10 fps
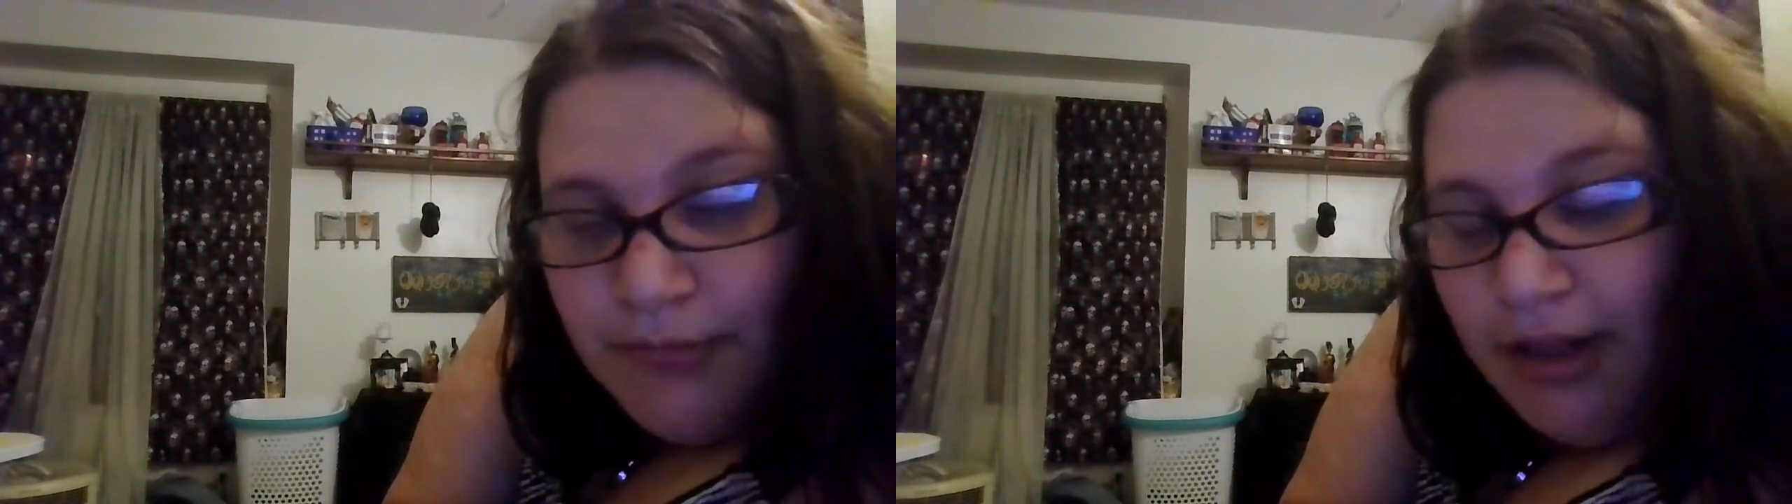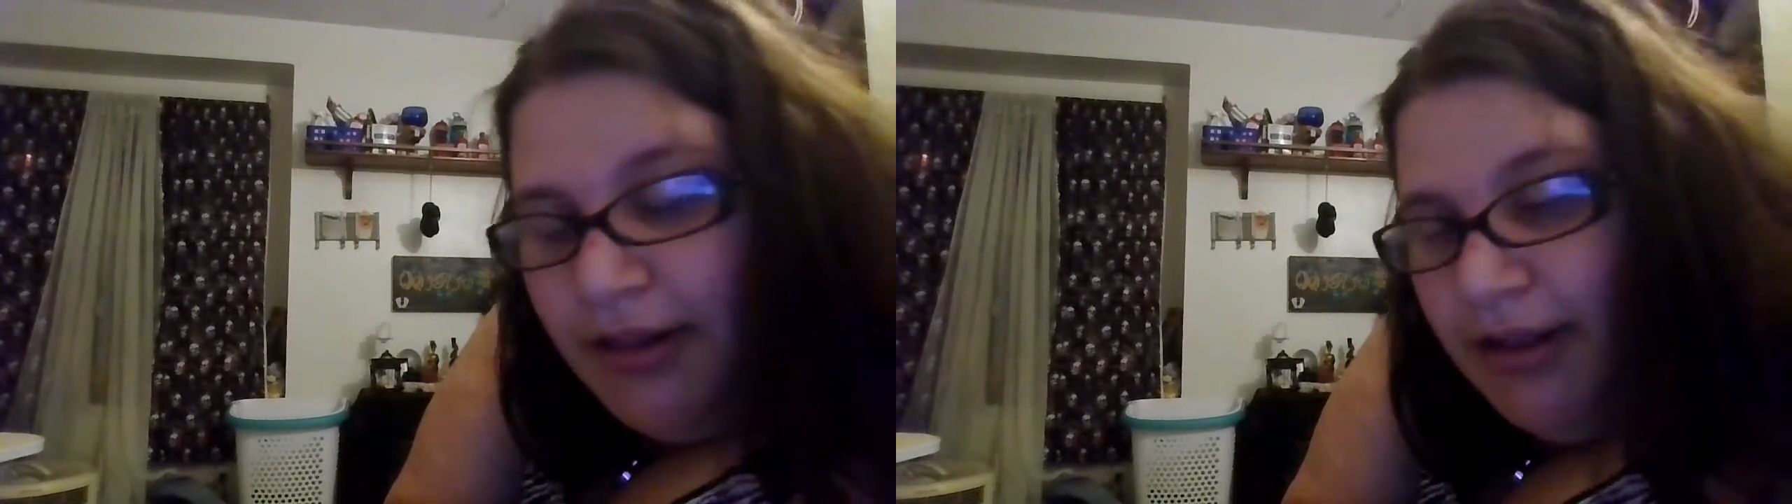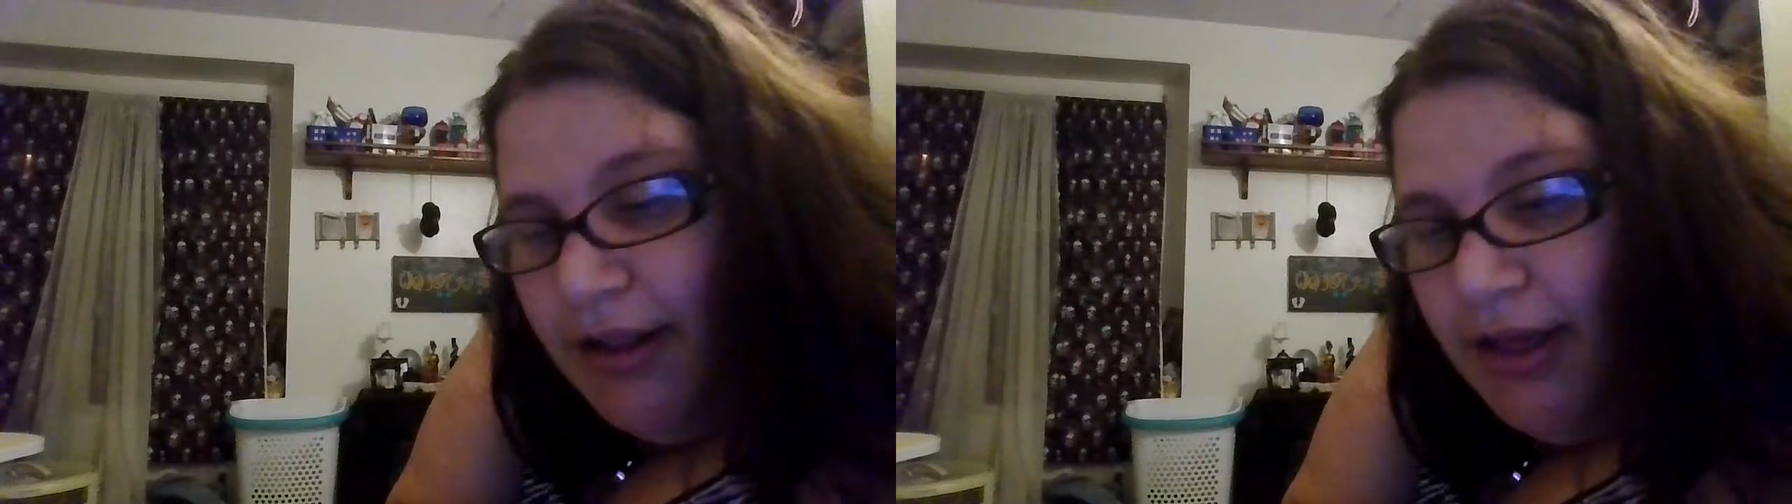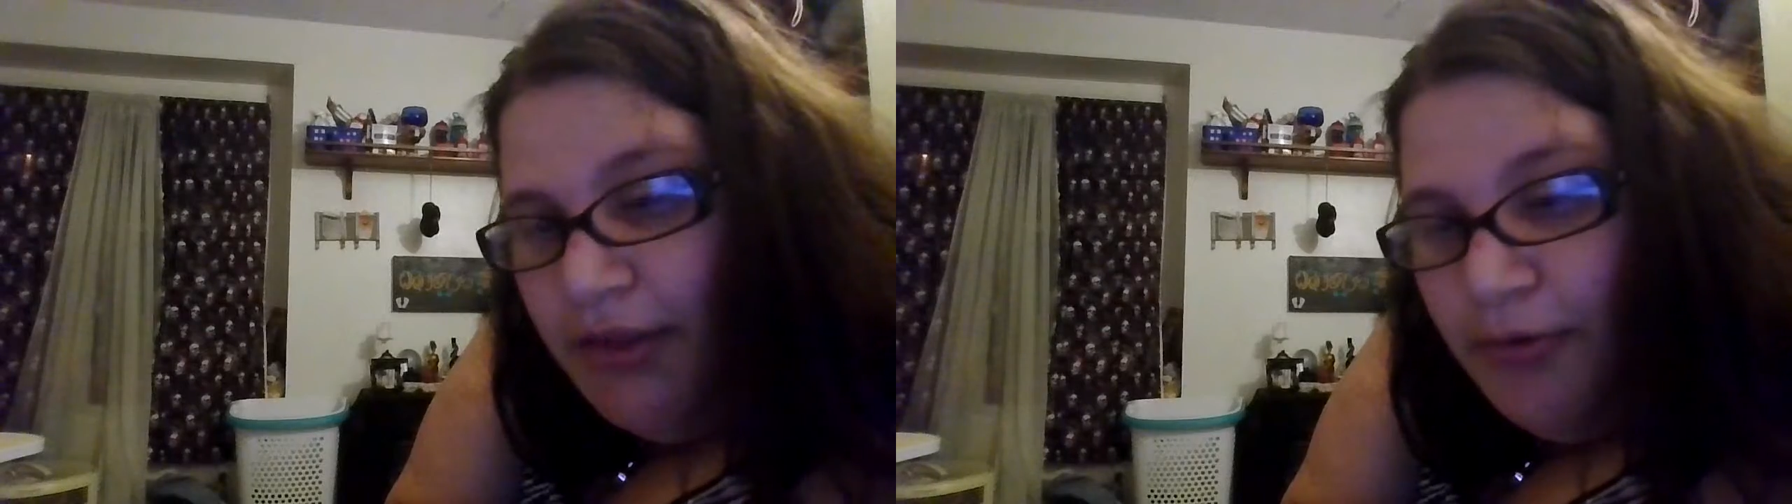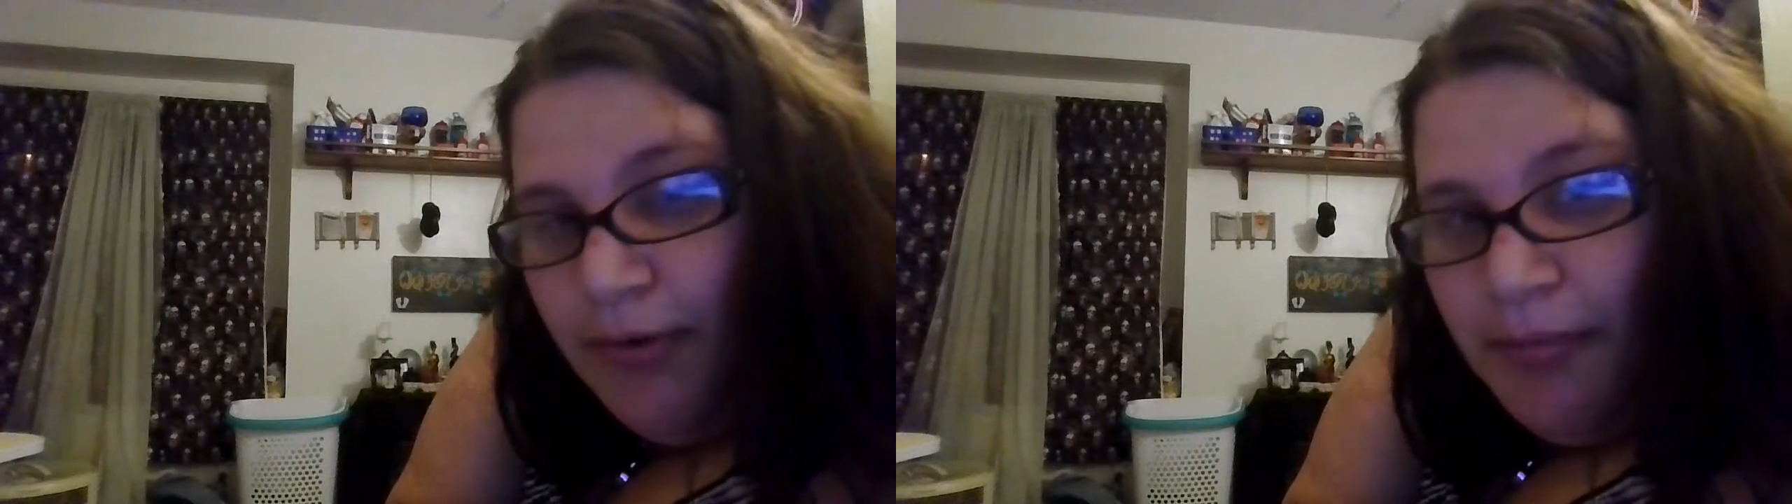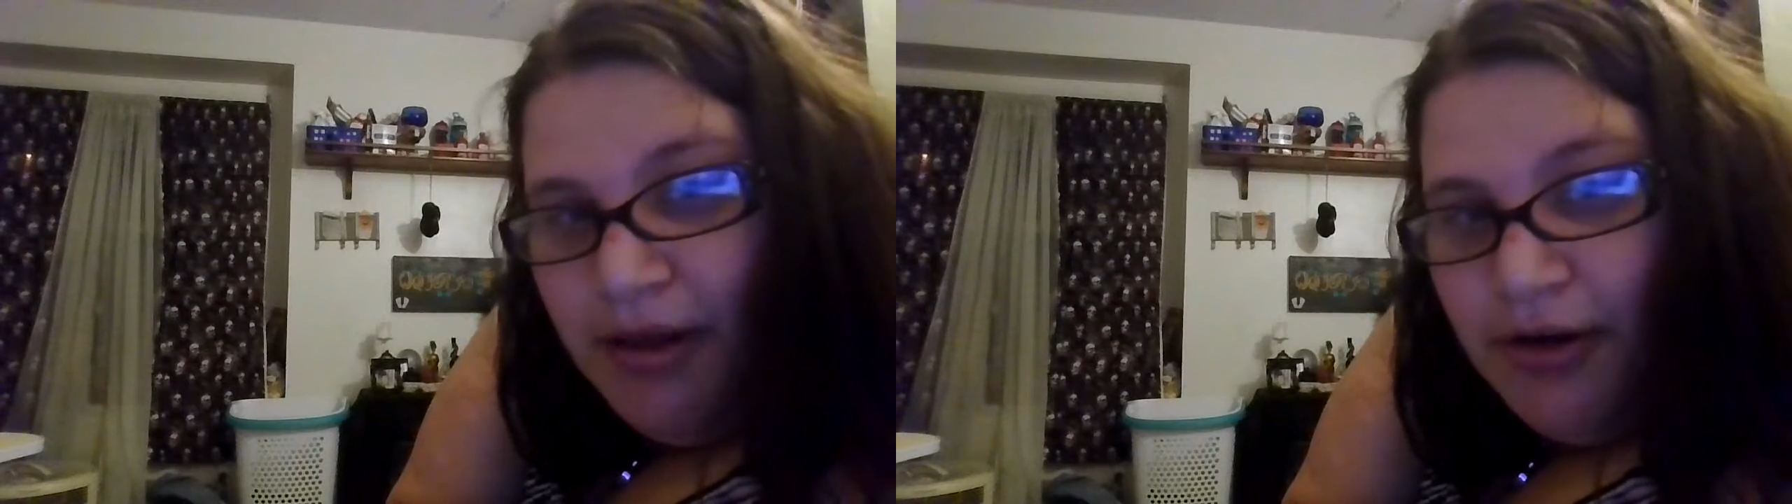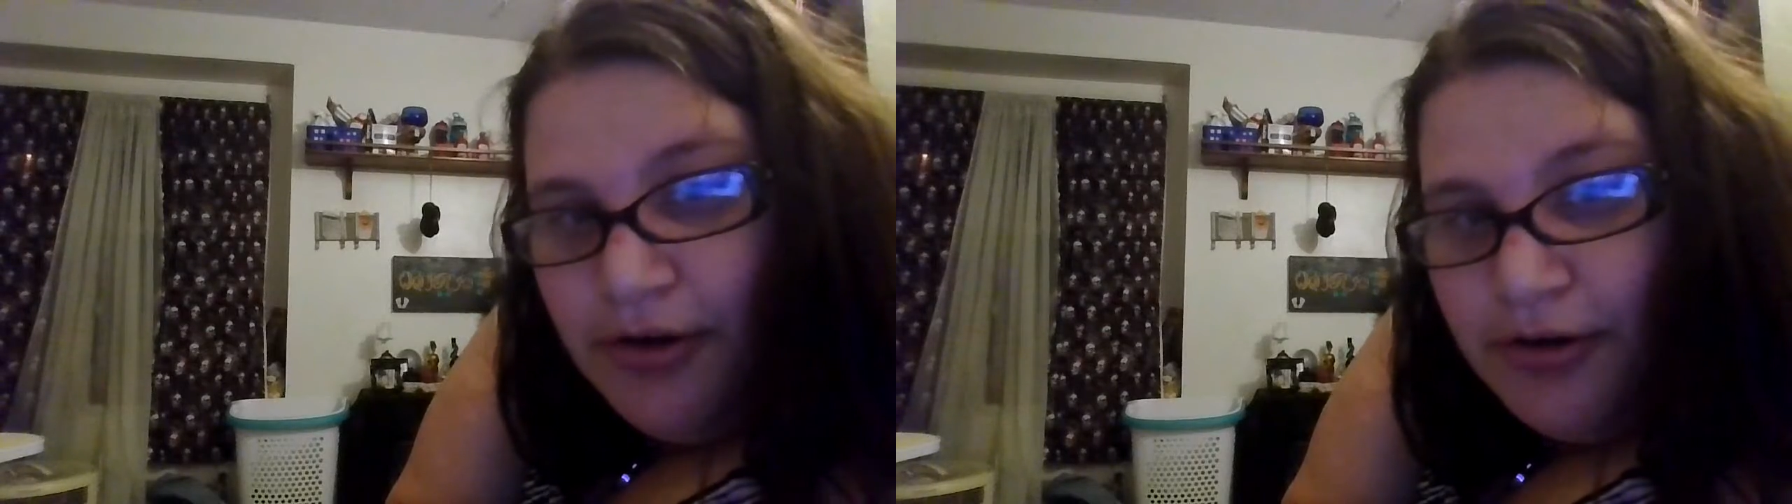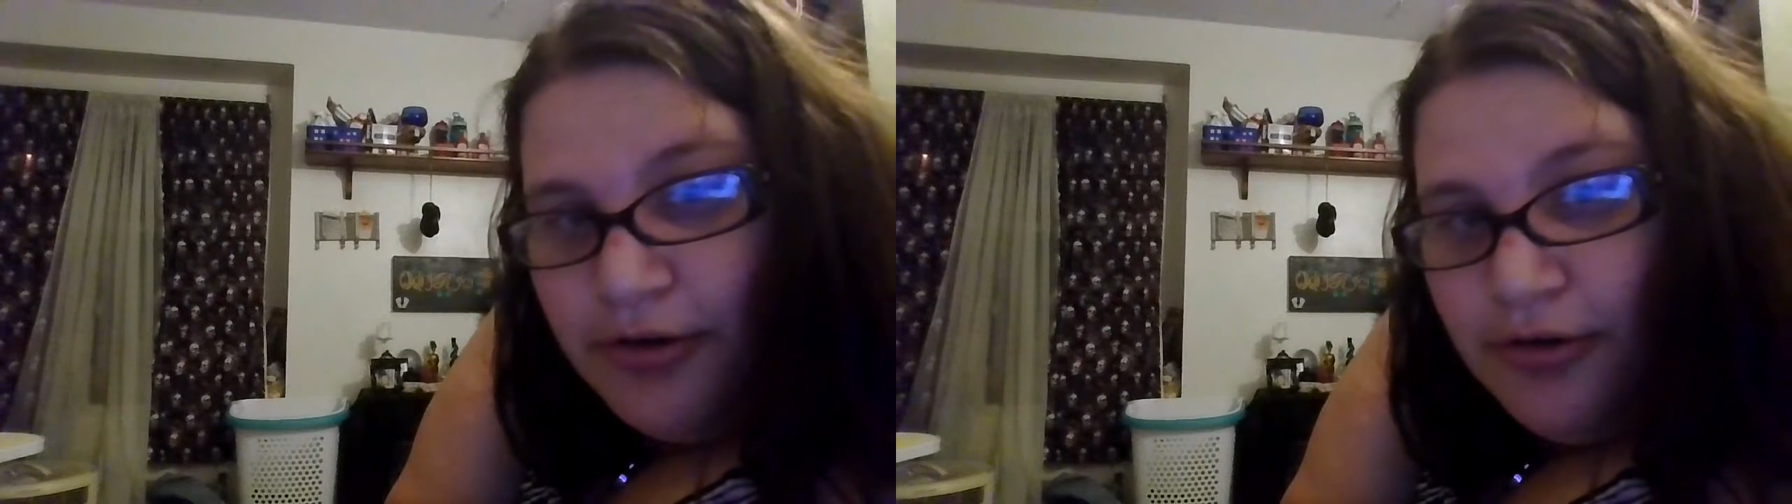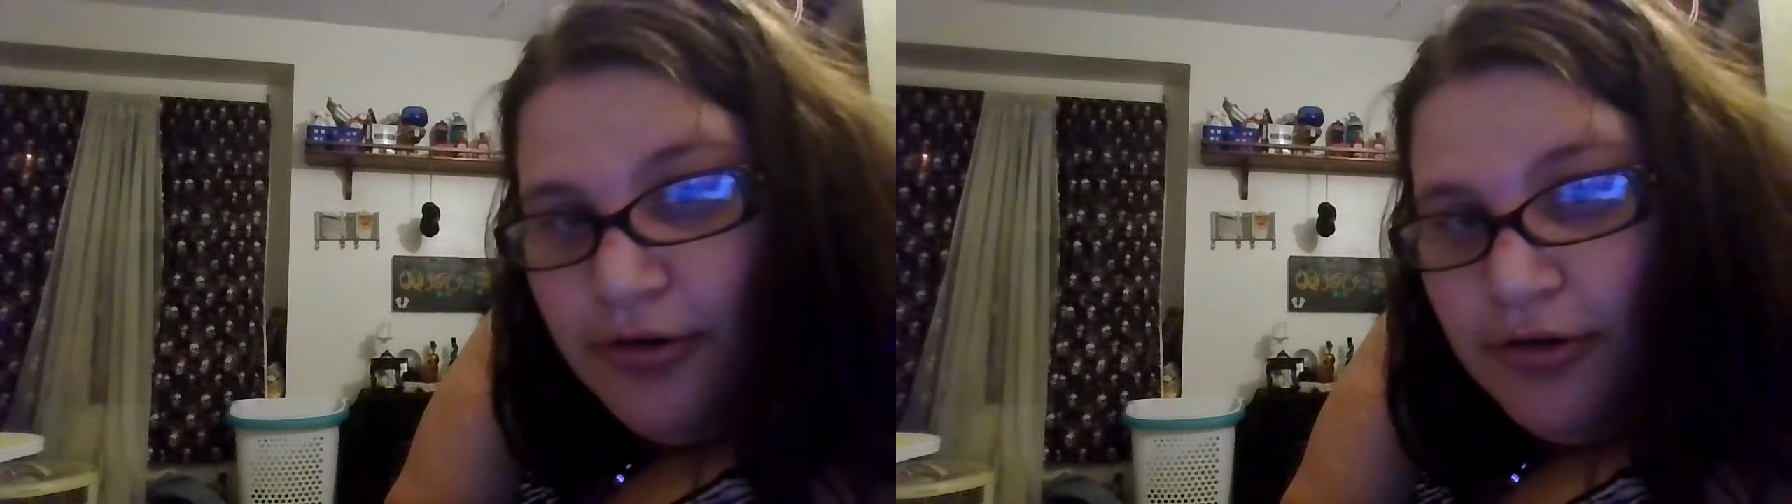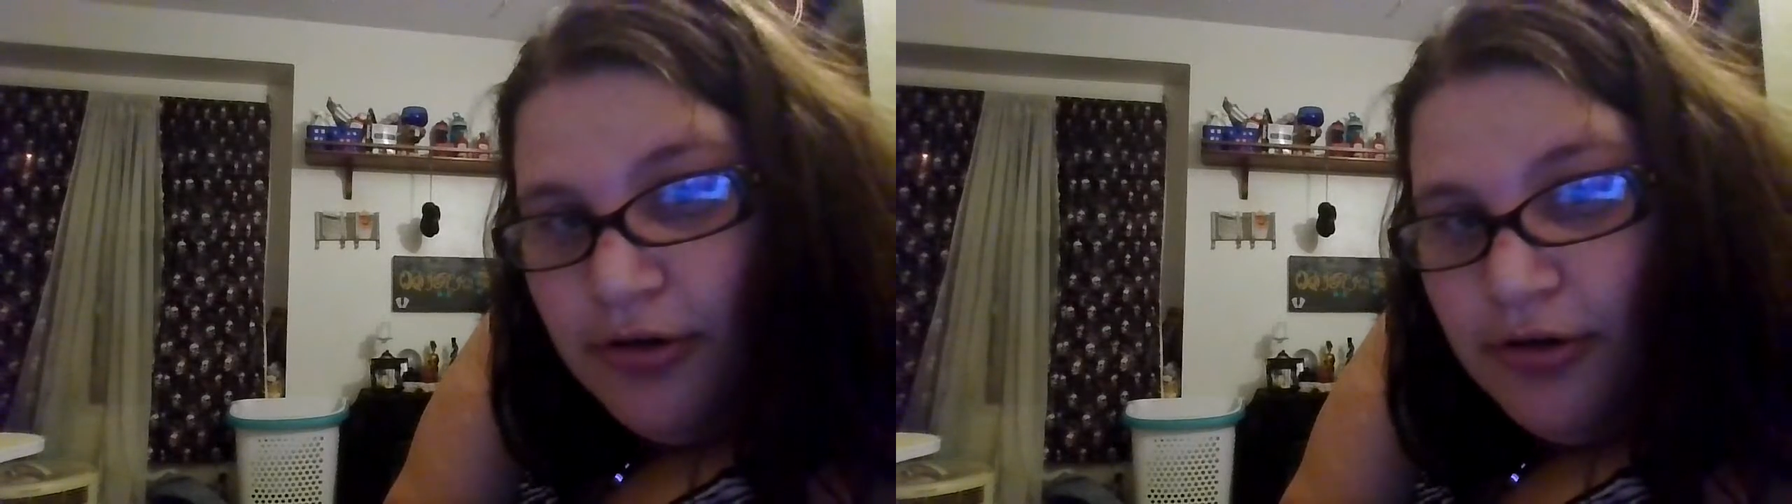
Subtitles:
and then the other women are